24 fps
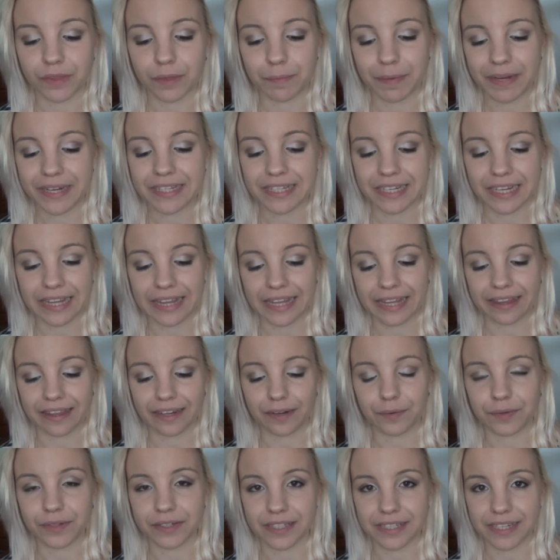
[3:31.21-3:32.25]
the basic thing that
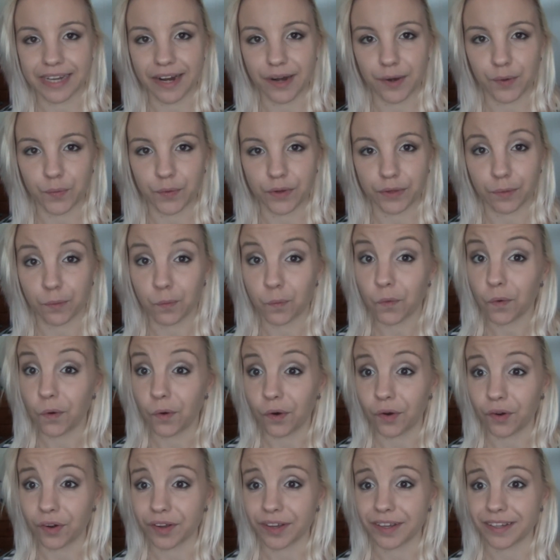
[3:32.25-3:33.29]
I want to say with
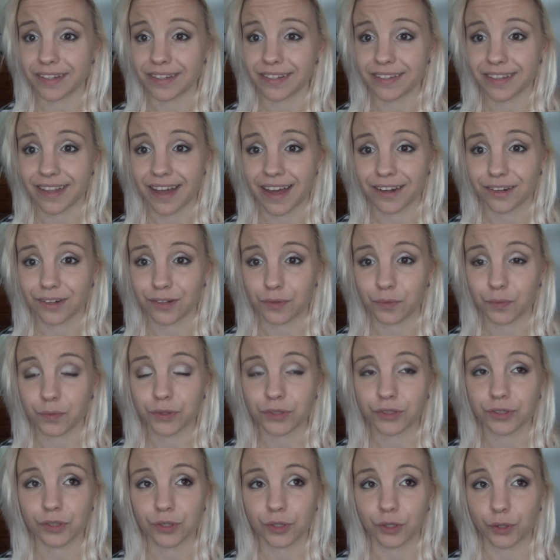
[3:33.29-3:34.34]
war is that you
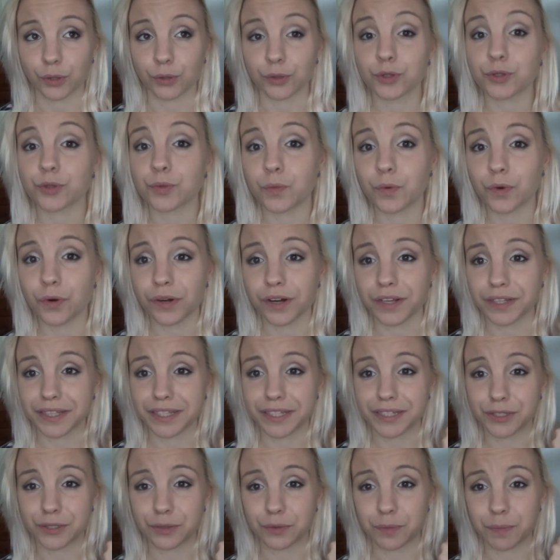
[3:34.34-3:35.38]
wouldn't go to war
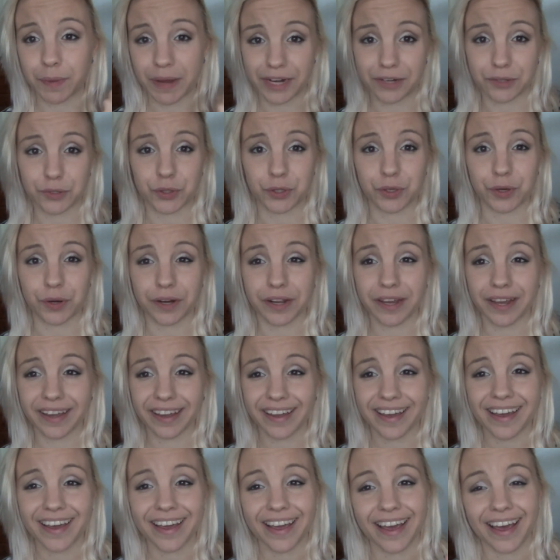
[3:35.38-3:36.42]
unless you were patriotic.
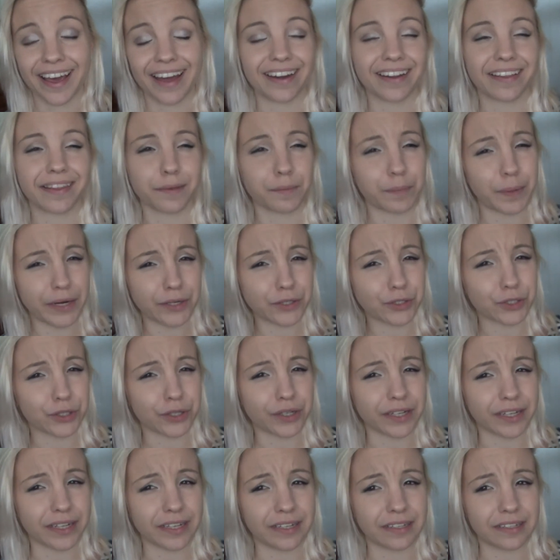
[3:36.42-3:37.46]
And I think
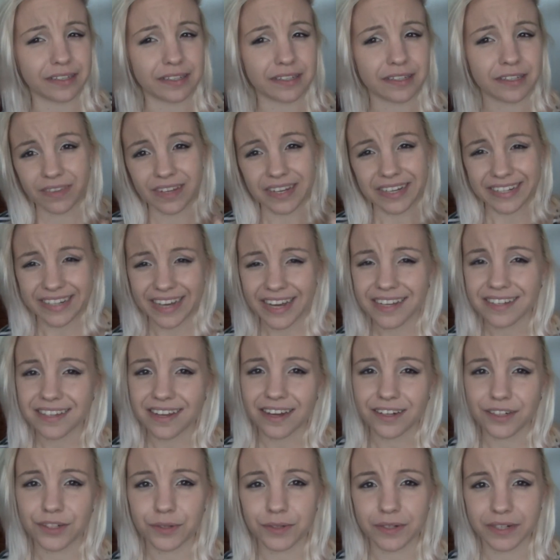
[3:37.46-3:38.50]
patriotic is, yes,
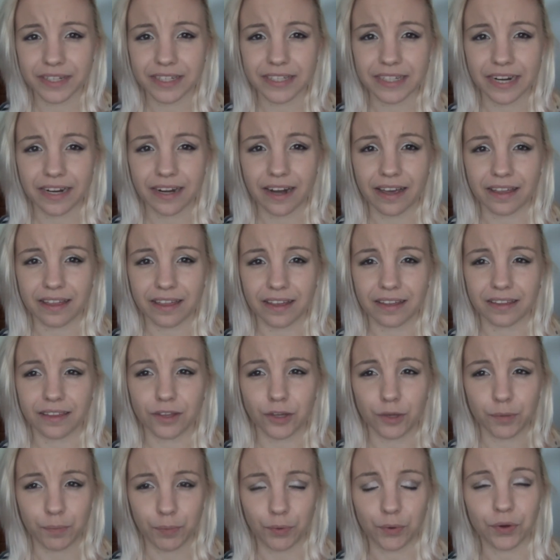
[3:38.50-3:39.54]
to an extent, I think that
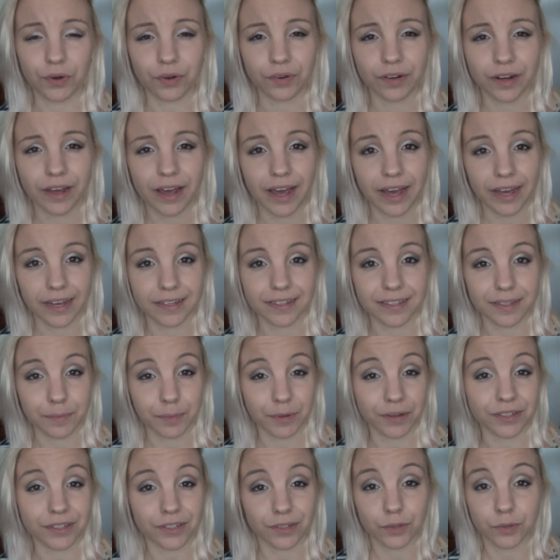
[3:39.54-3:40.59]
you're born as a
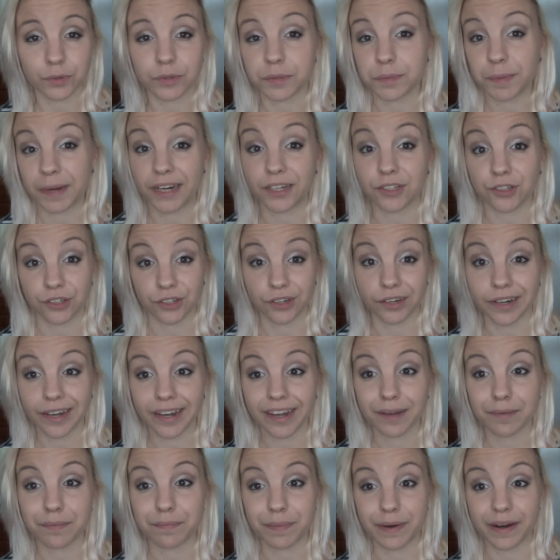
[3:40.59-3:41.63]
person who is
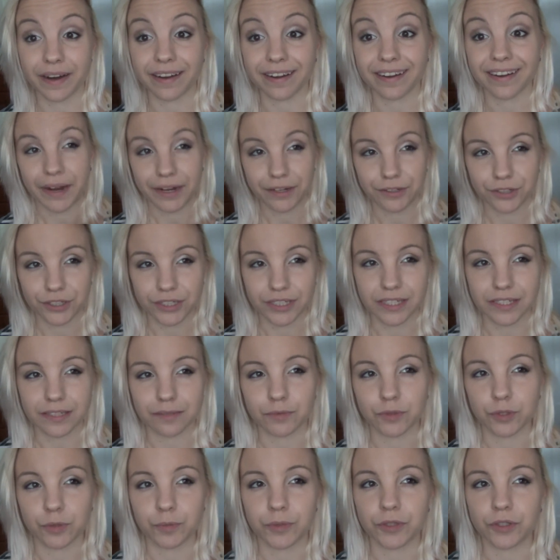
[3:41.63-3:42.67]
patriotic, but
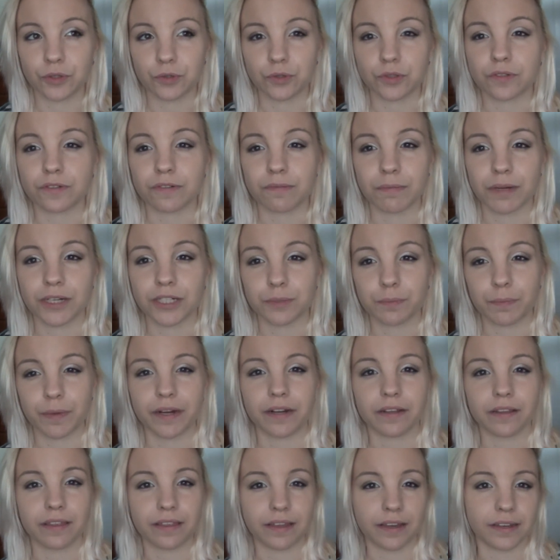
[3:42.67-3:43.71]
patriotism could be used for much
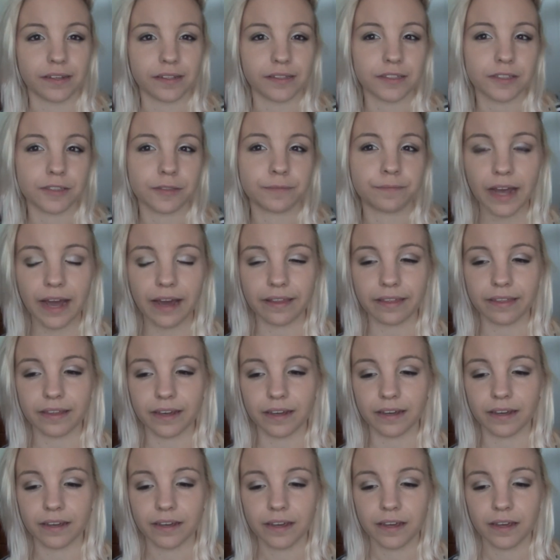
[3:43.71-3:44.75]
better things. I
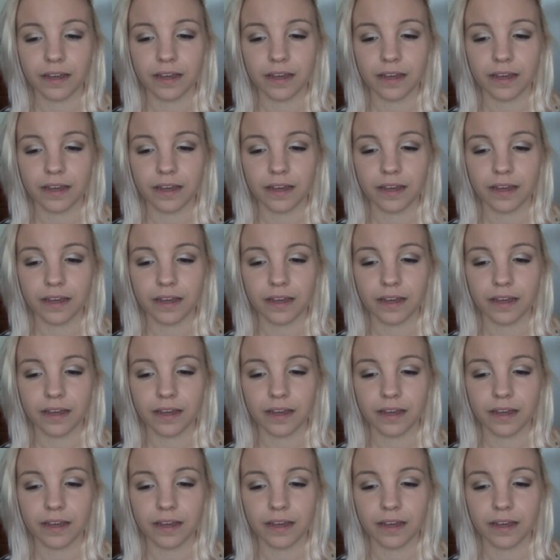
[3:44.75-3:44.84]
think